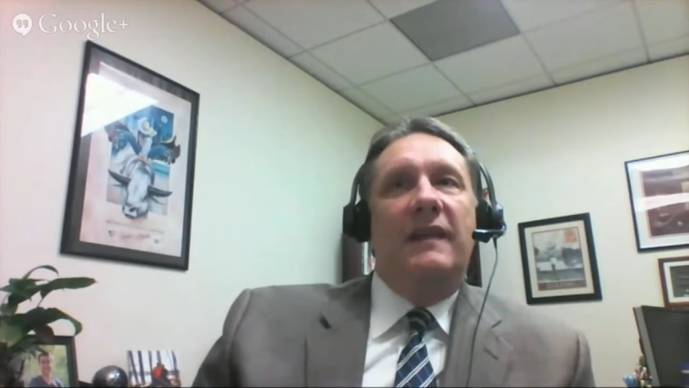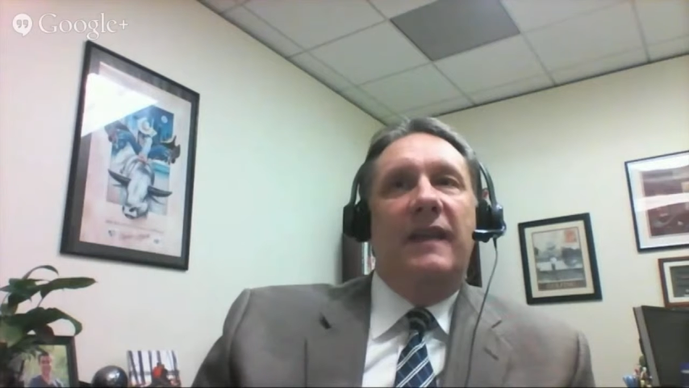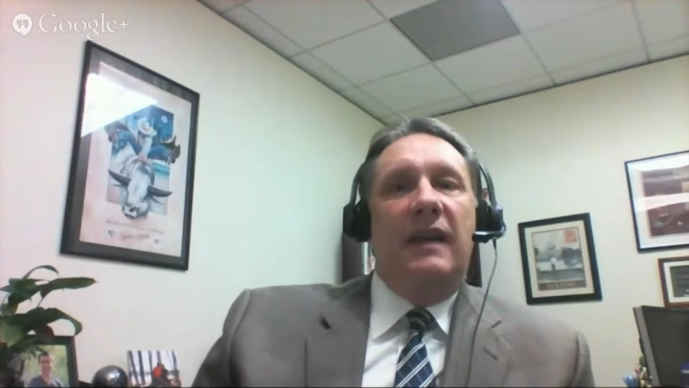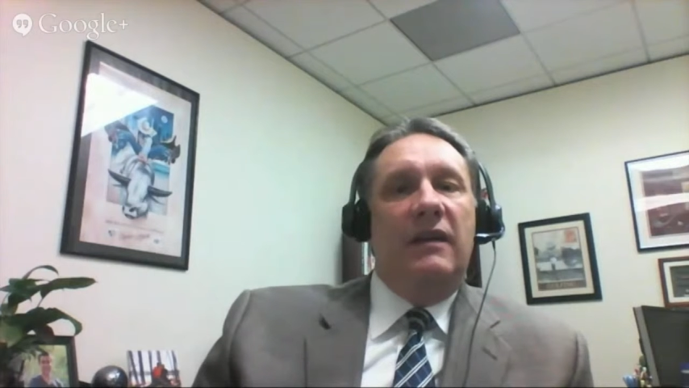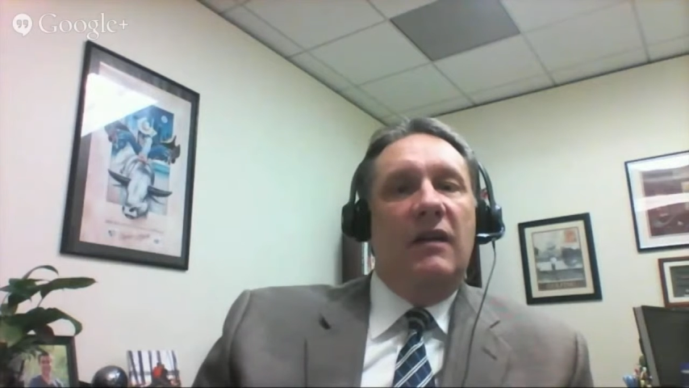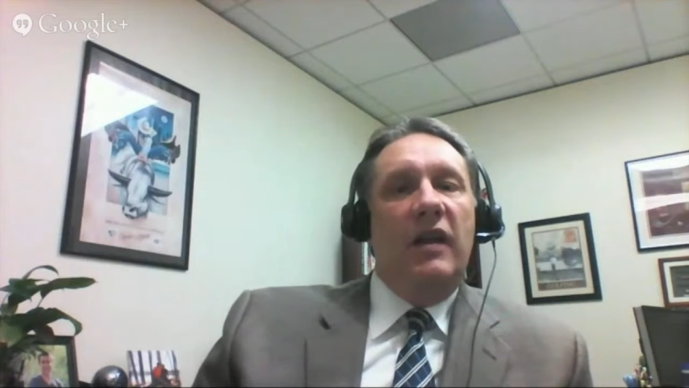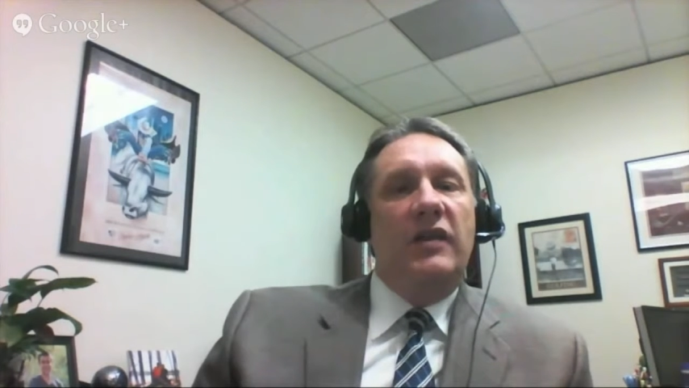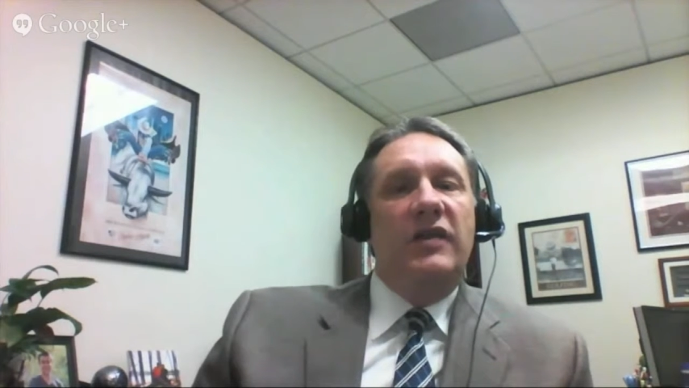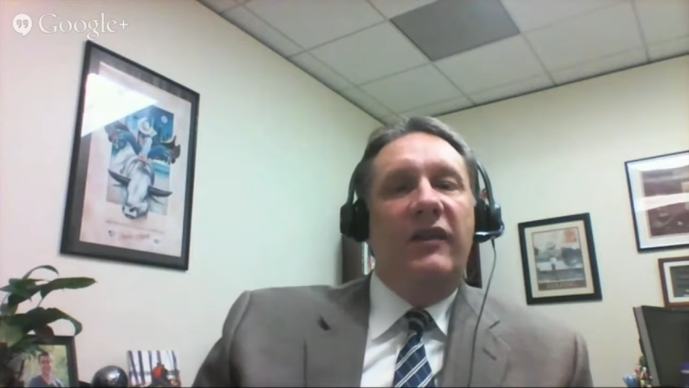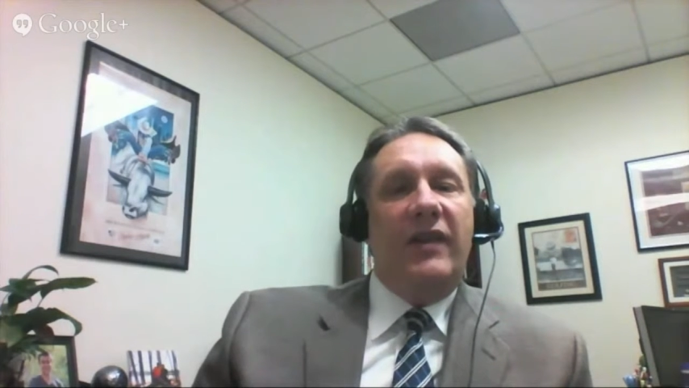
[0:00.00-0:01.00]
the
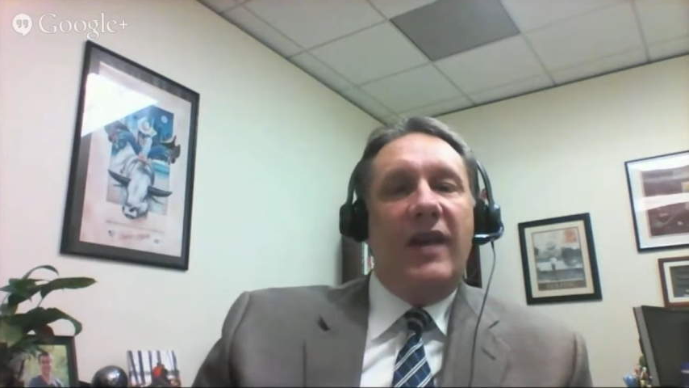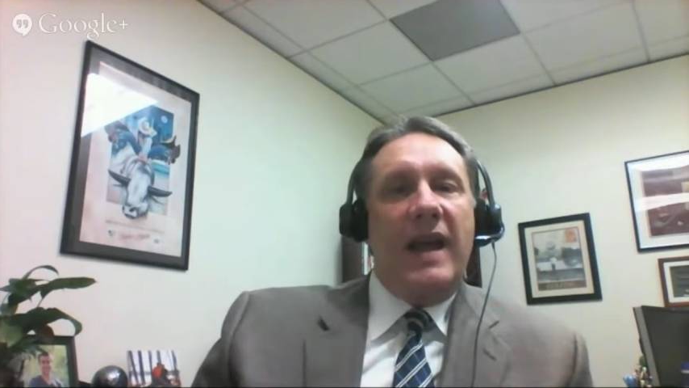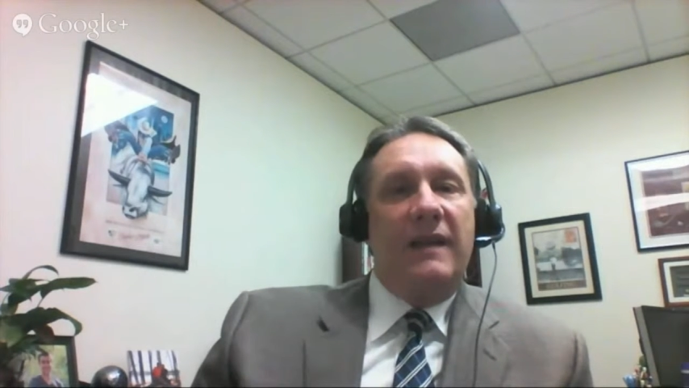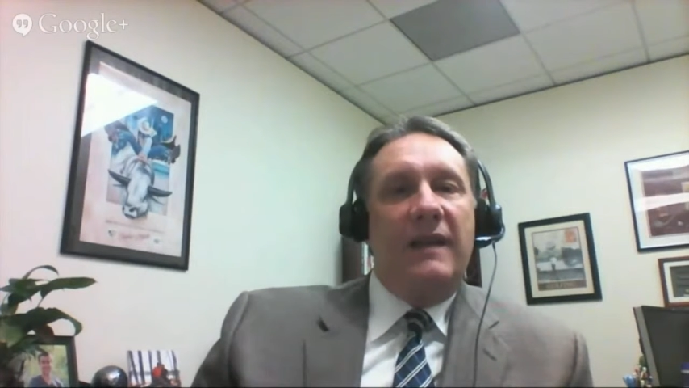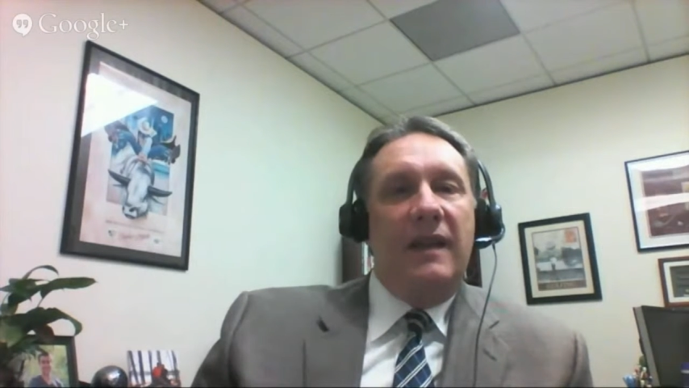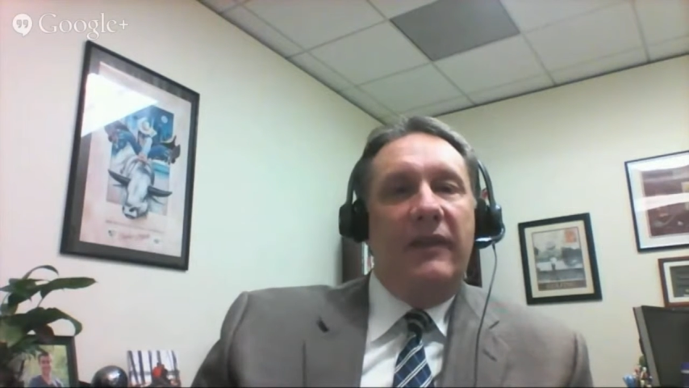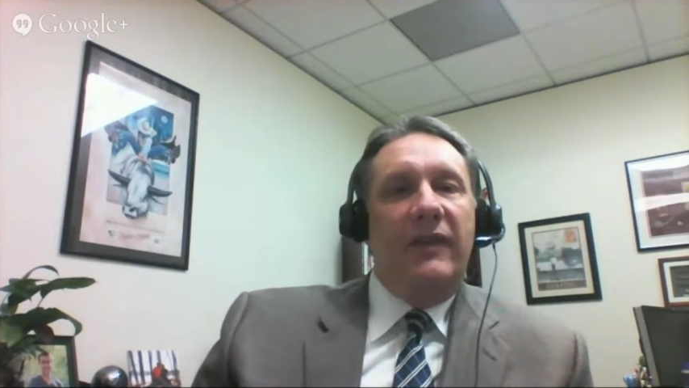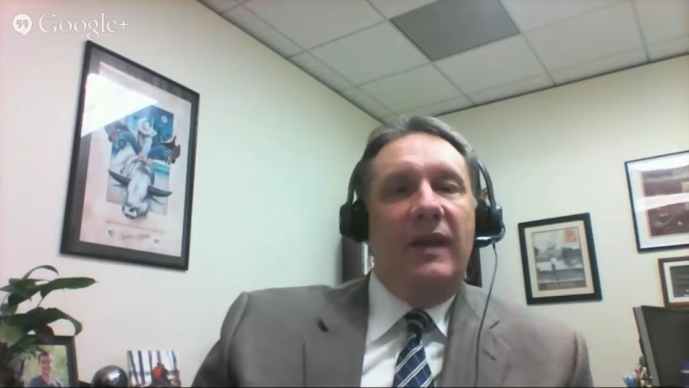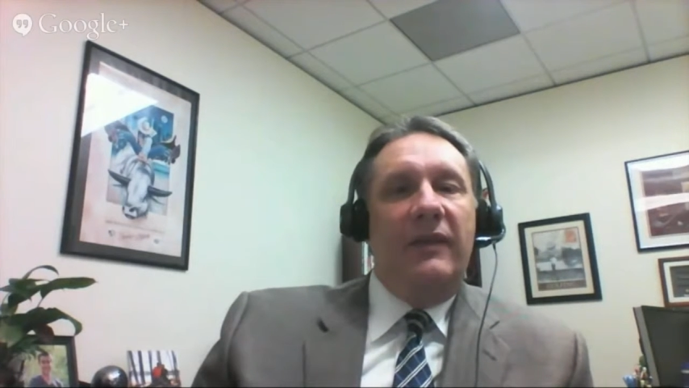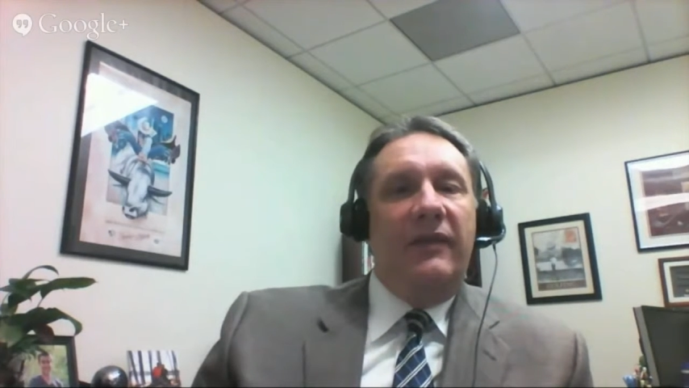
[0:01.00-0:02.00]
technology side of
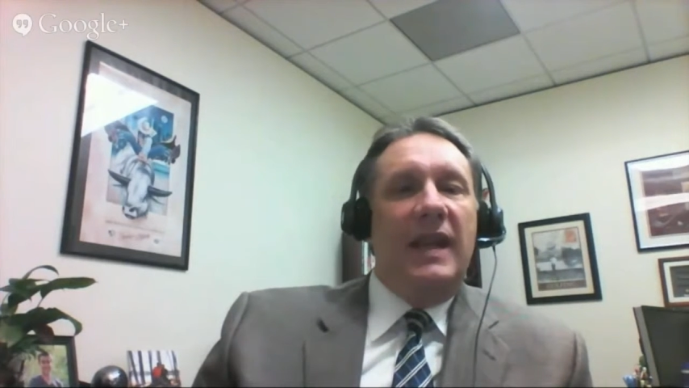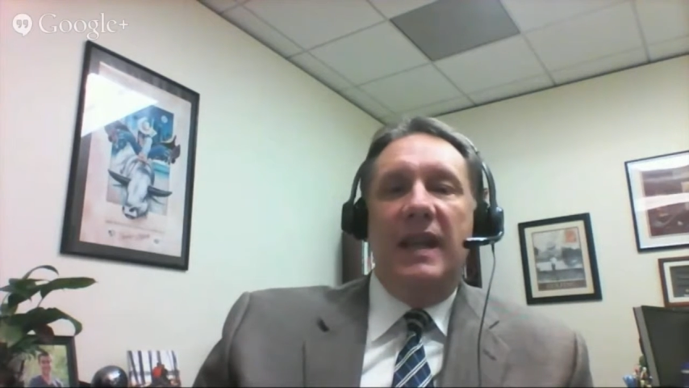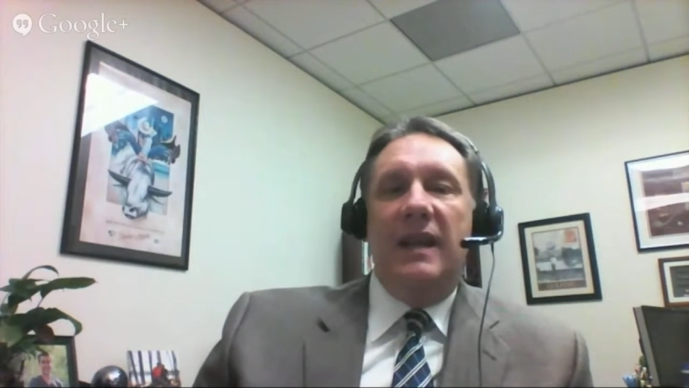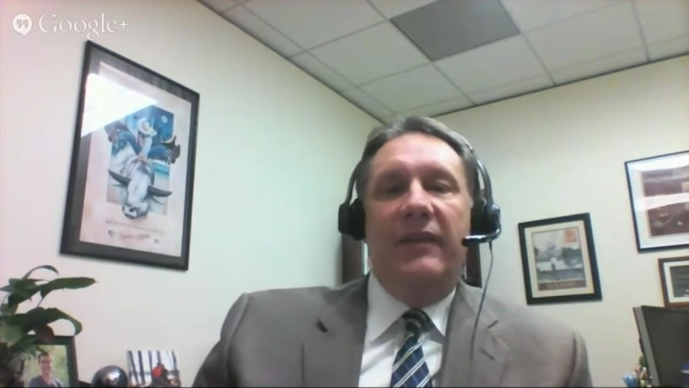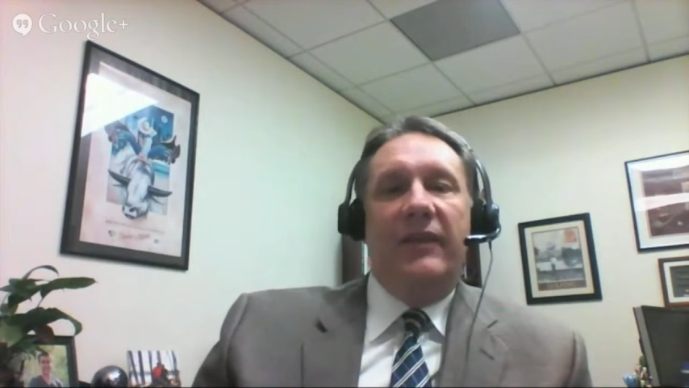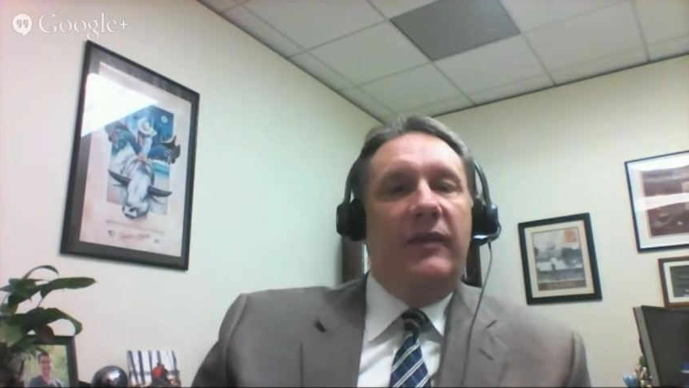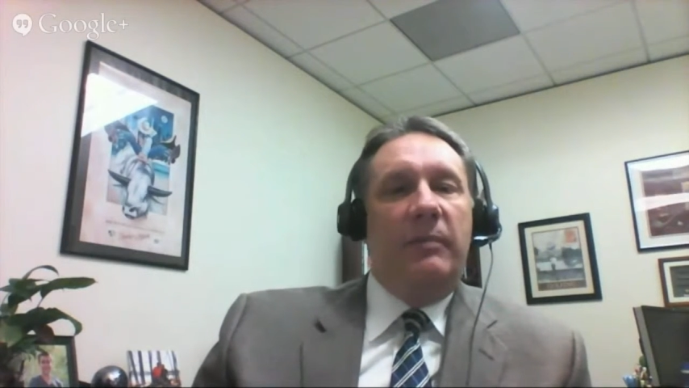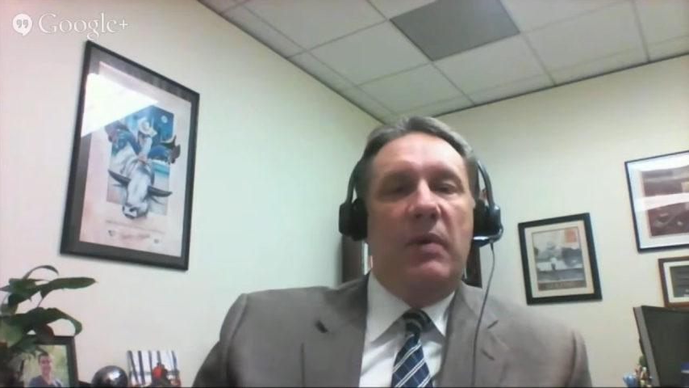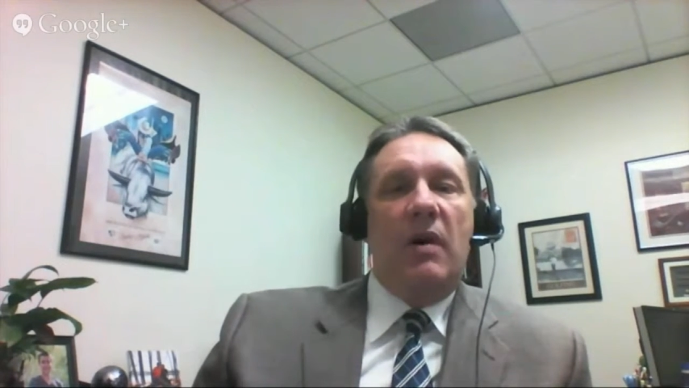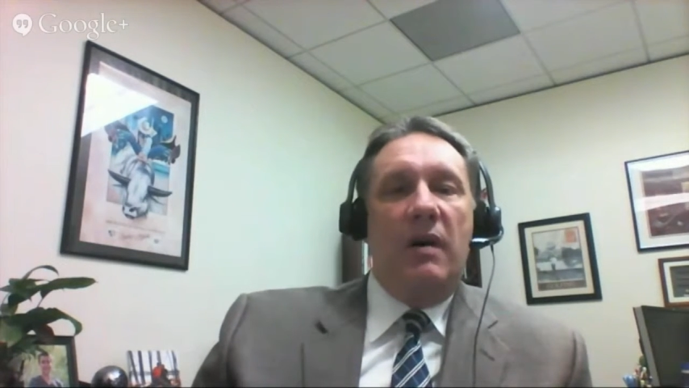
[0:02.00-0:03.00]
this is the
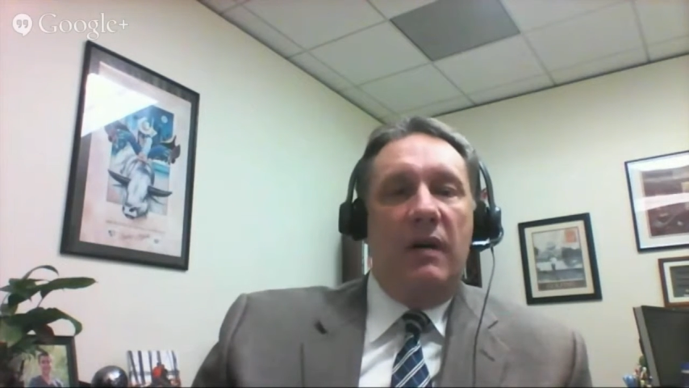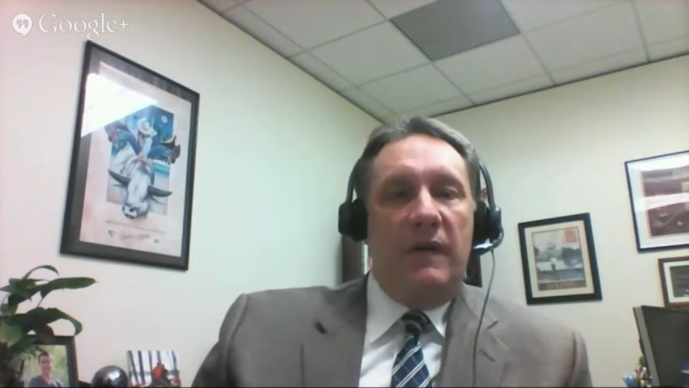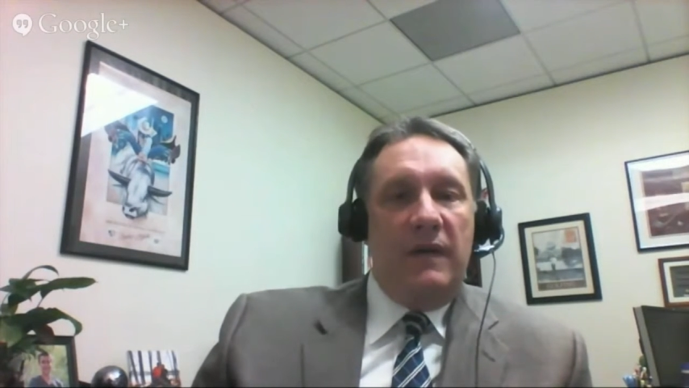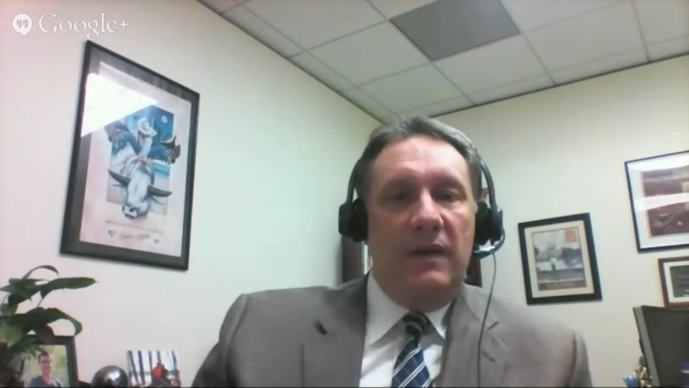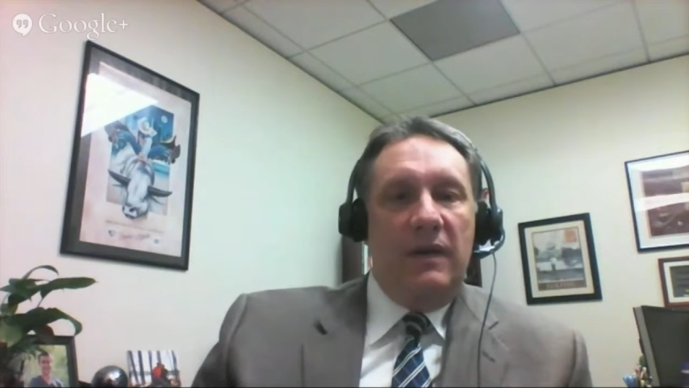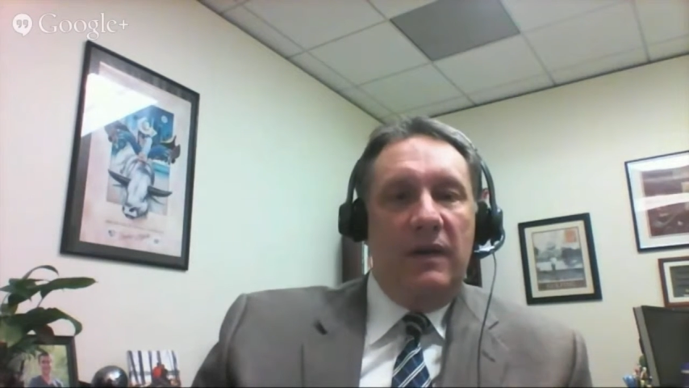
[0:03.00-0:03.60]
easiest part